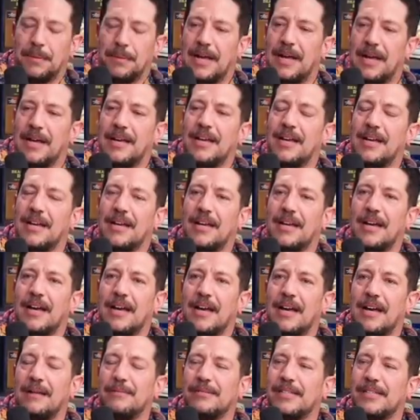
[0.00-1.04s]
But
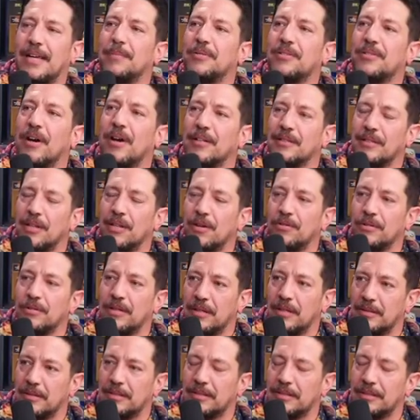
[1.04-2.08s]
I was able to unload
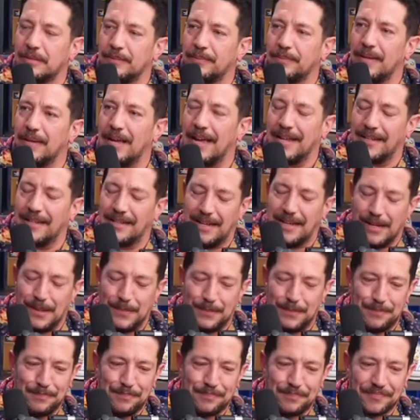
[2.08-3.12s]
those.
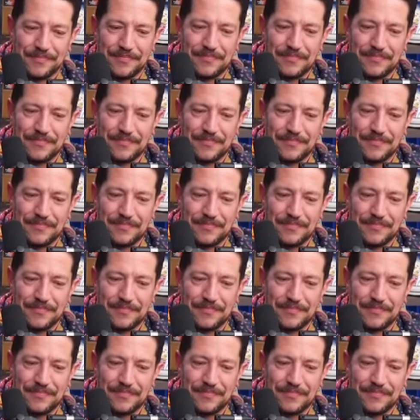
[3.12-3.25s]
And